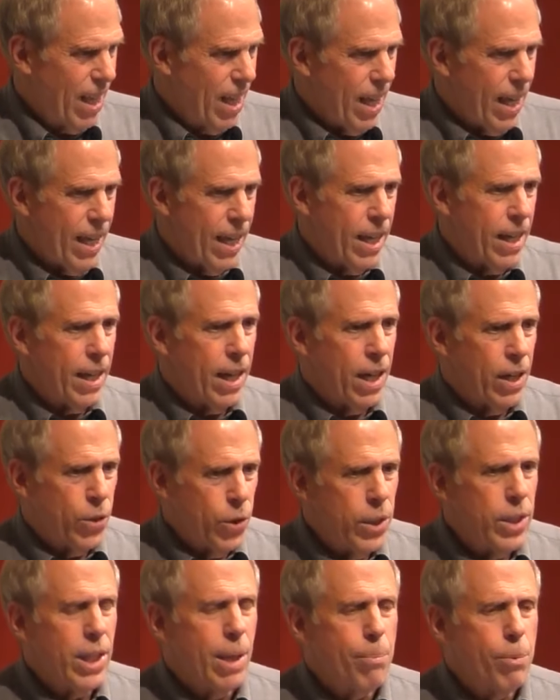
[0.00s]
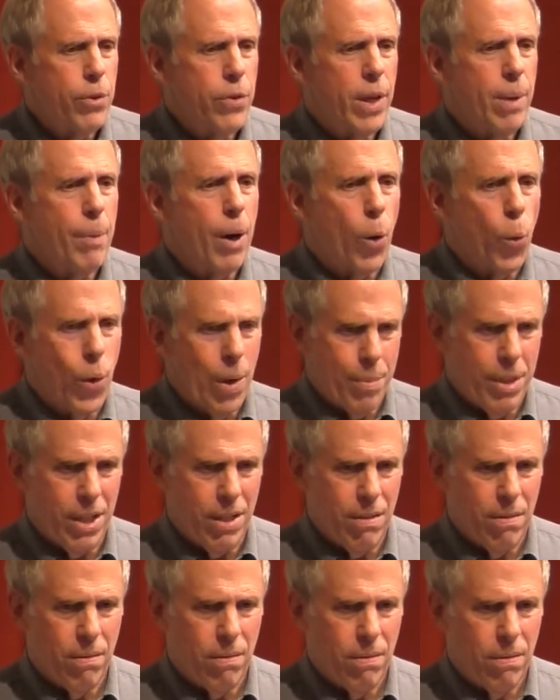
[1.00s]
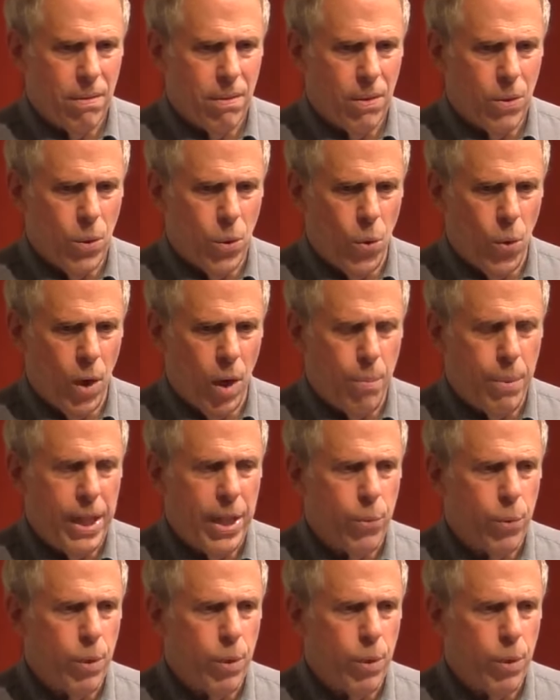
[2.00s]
And a good number of them are women who are being